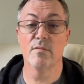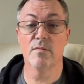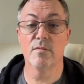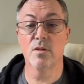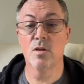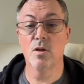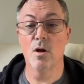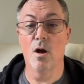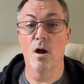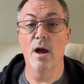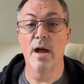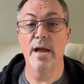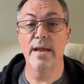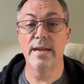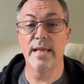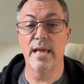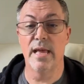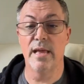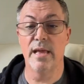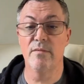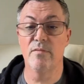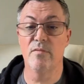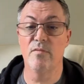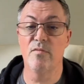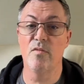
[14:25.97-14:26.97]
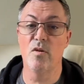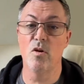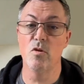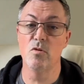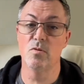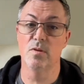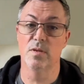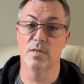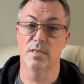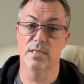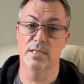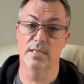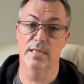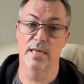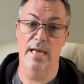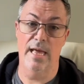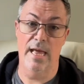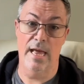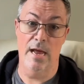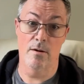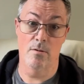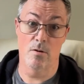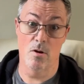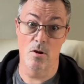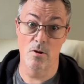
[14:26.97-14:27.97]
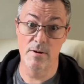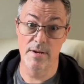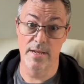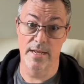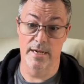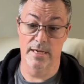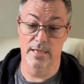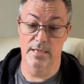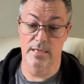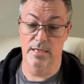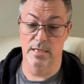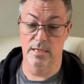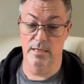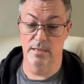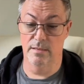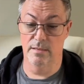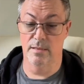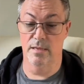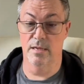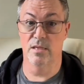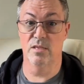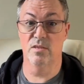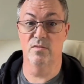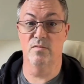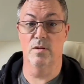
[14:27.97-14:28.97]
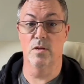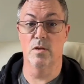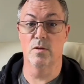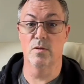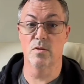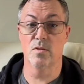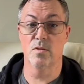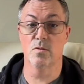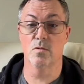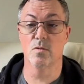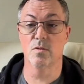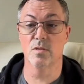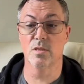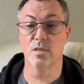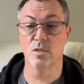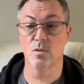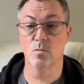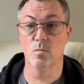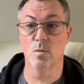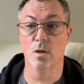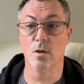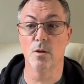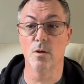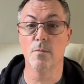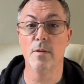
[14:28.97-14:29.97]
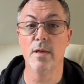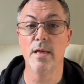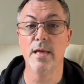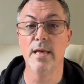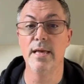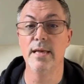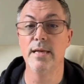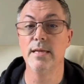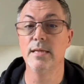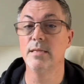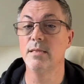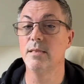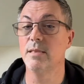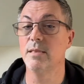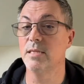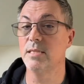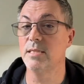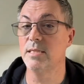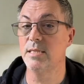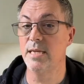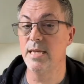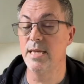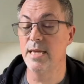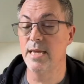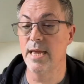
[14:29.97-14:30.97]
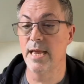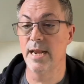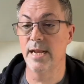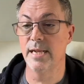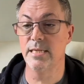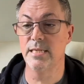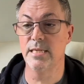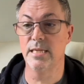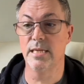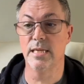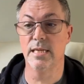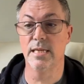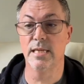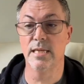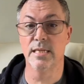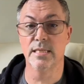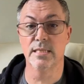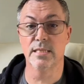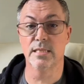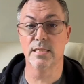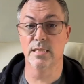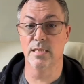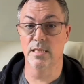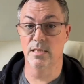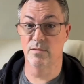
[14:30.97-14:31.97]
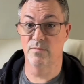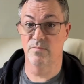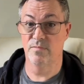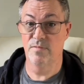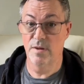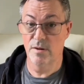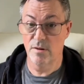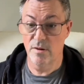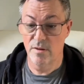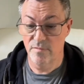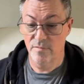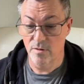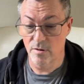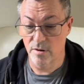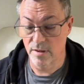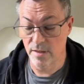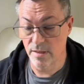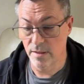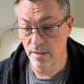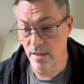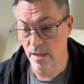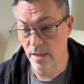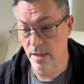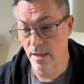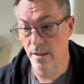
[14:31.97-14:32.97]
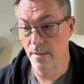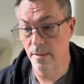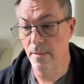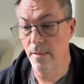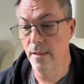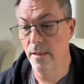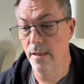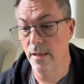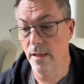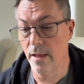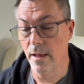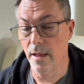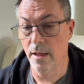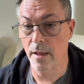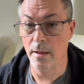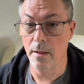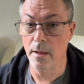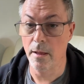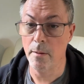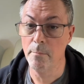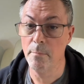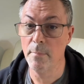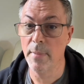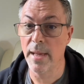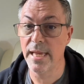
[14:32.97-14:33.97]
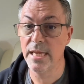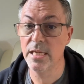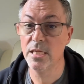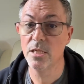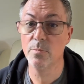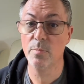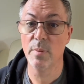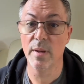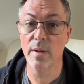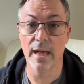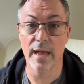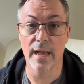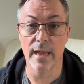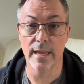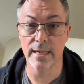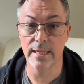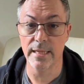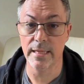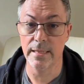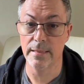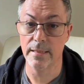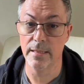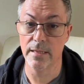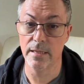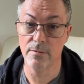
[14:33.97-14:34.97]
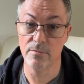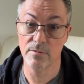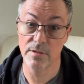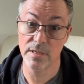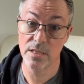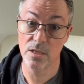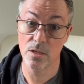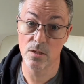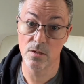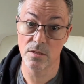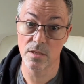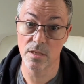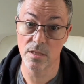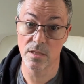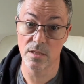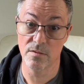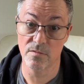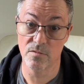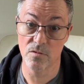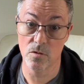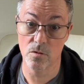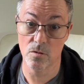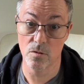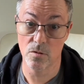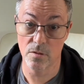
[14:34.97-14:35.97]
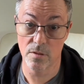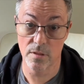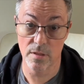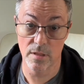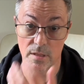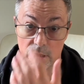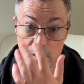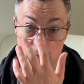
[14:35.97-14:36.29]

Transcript: guide and focus our own energy that is flowing through us as well. The seeing energy is very, very a major part in the Researchers of Truth